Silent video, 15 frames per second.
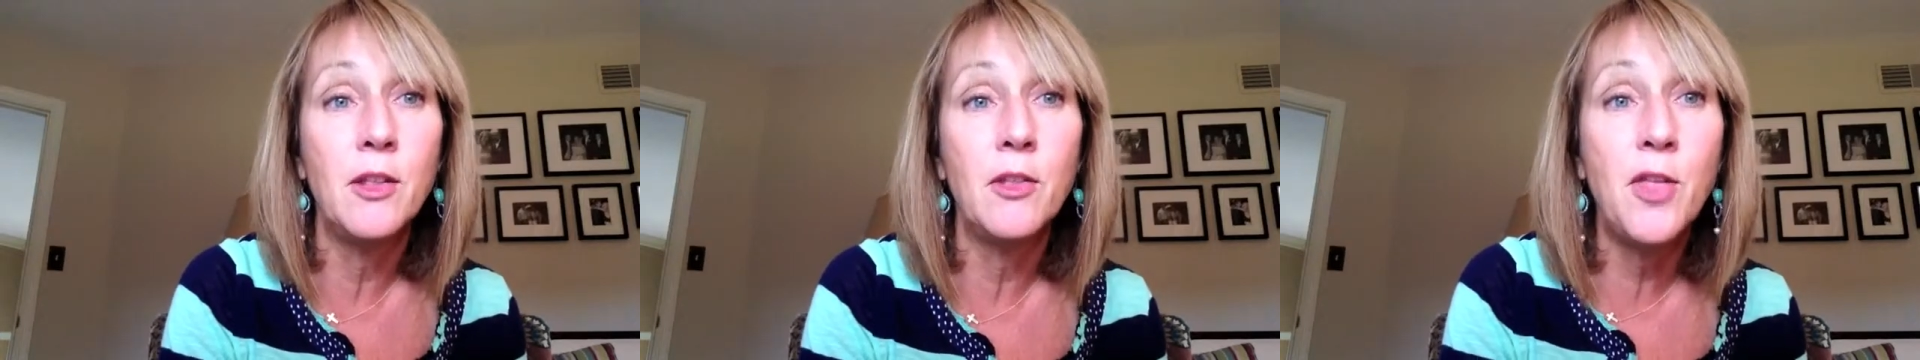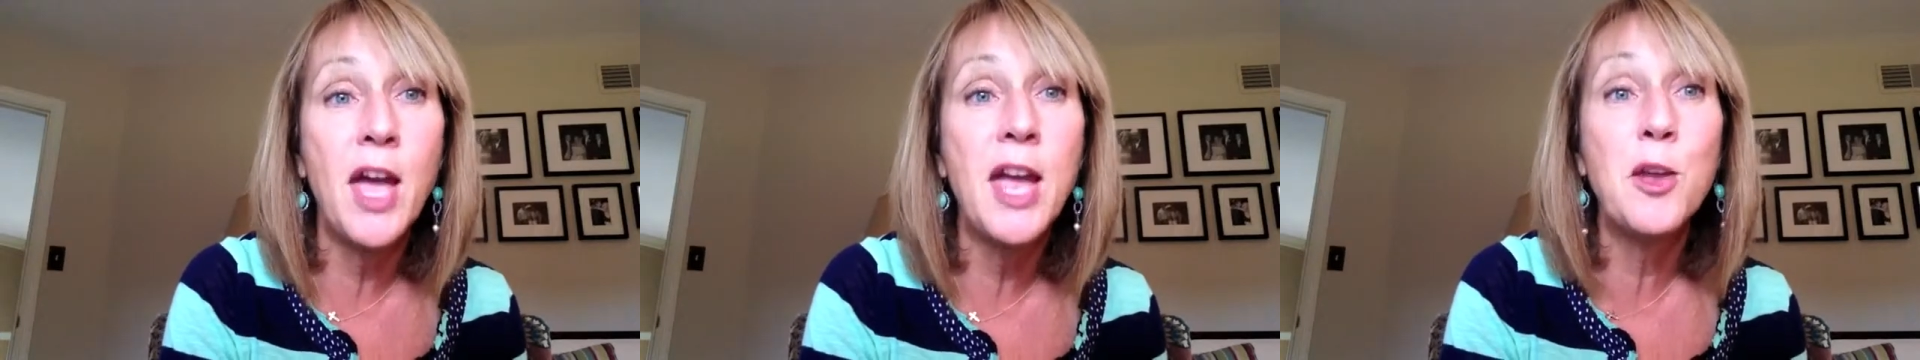
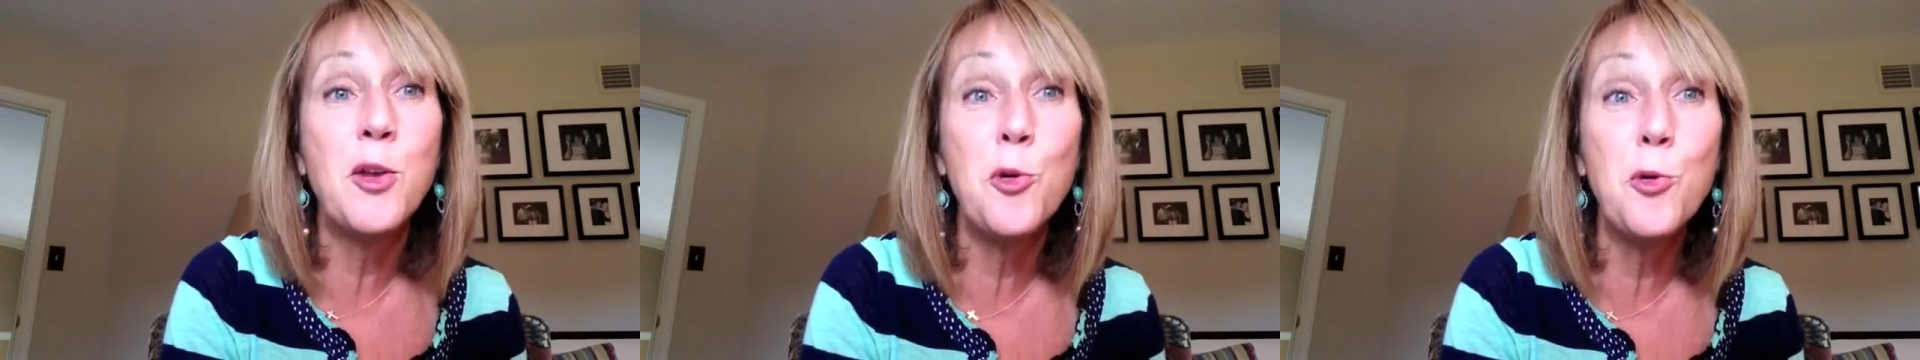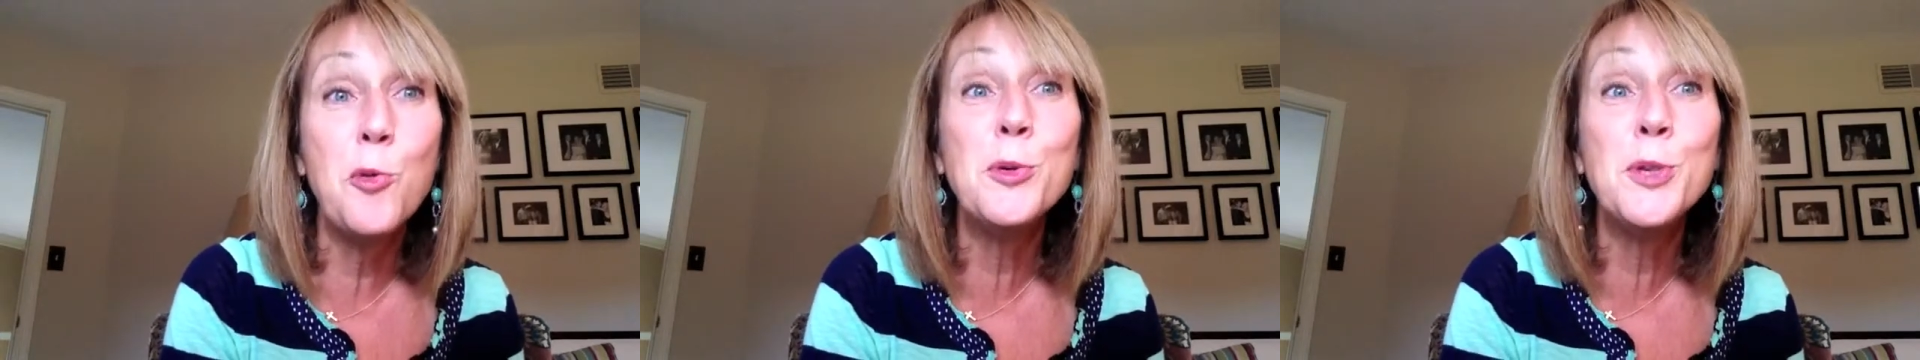that
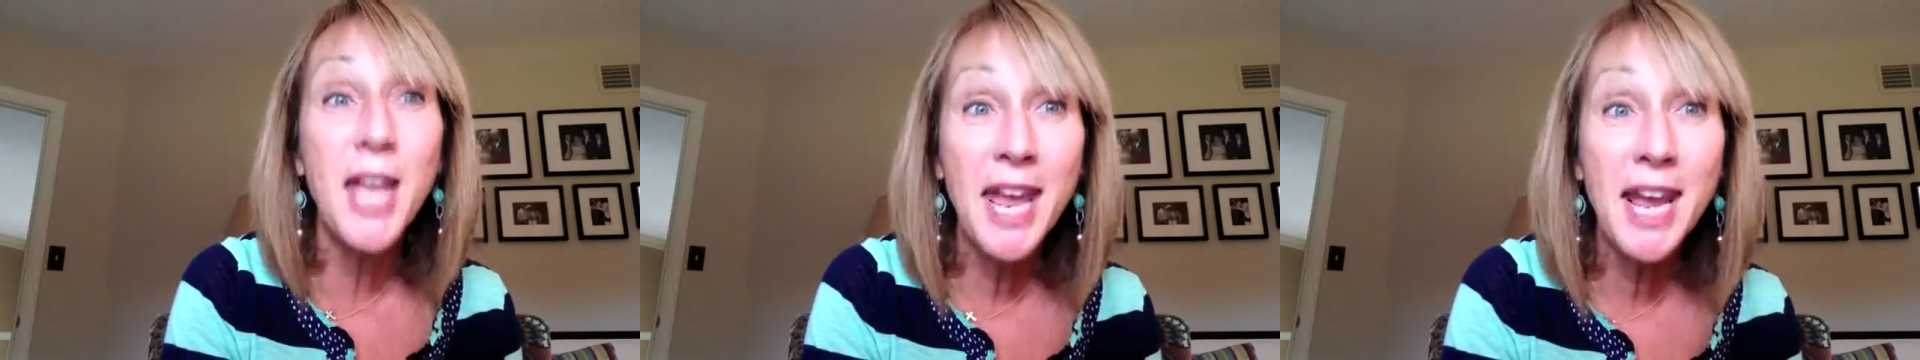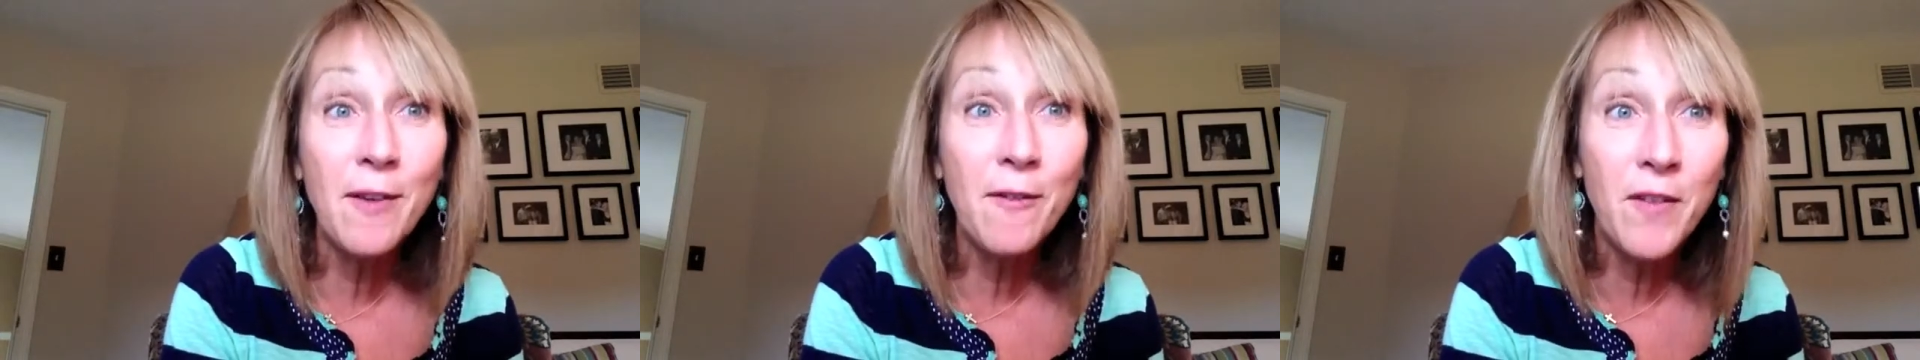you
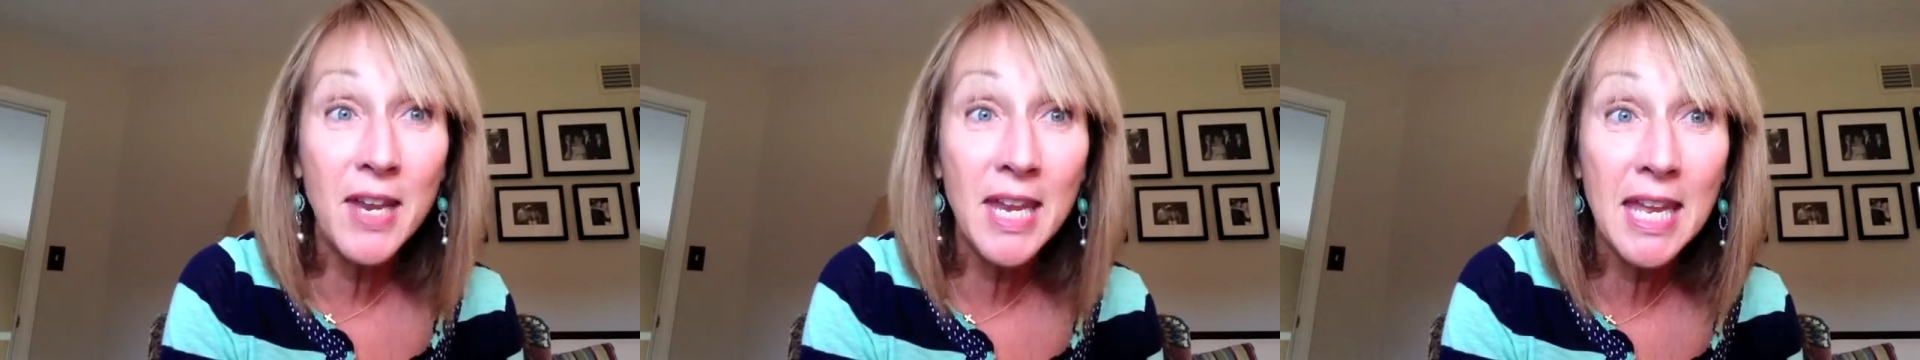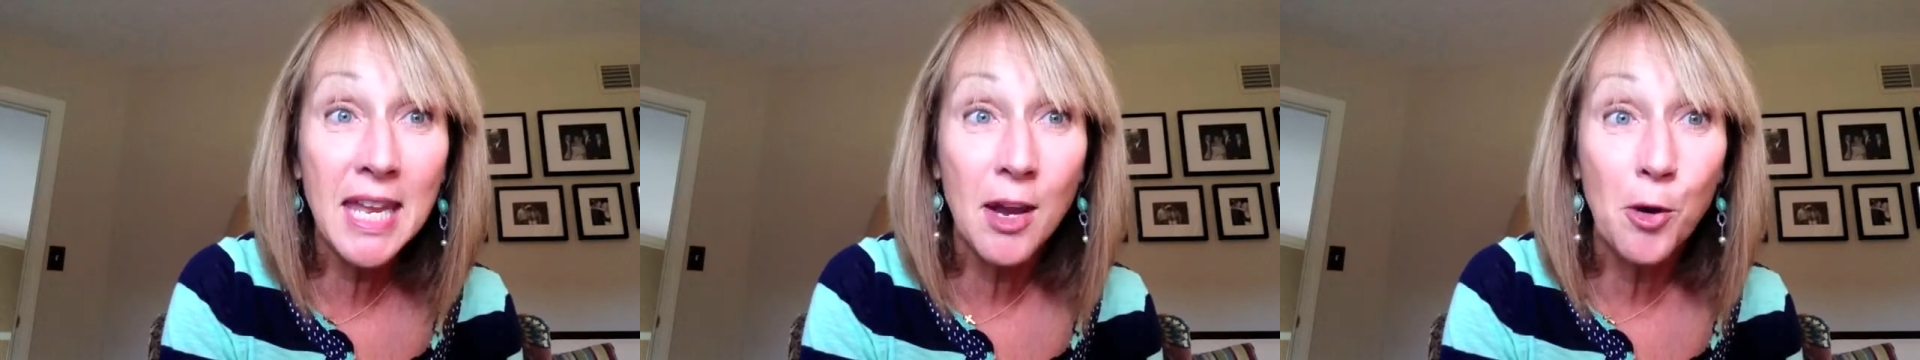take a
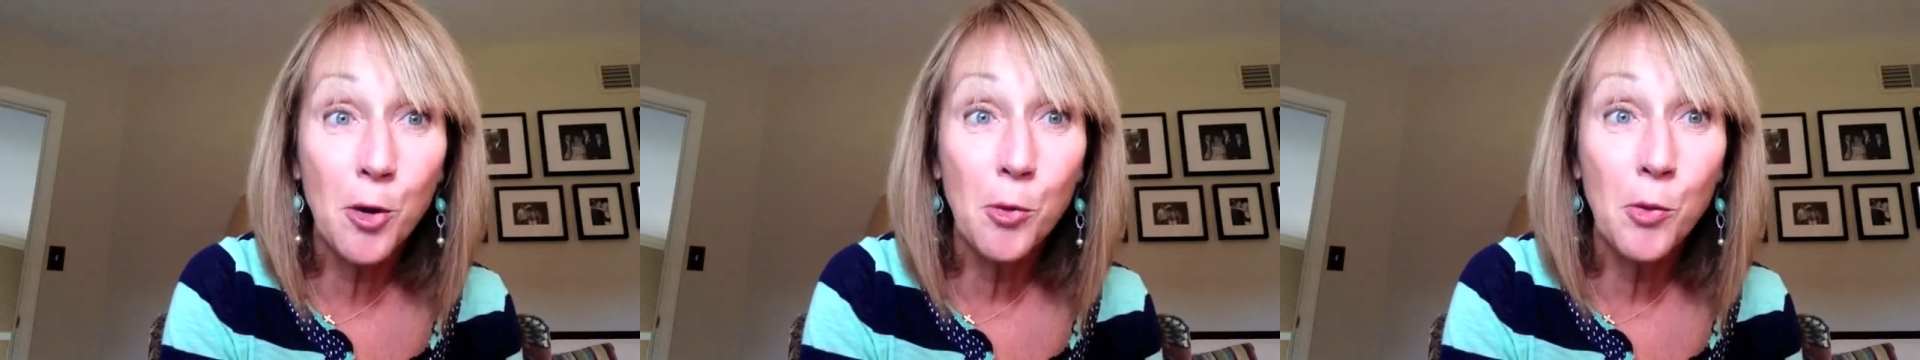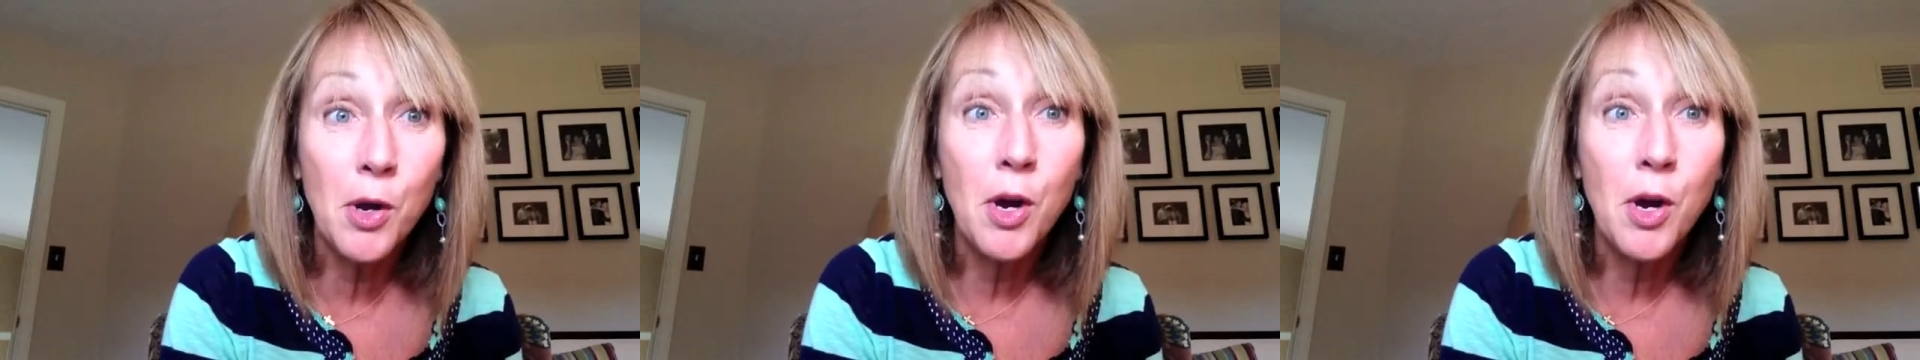video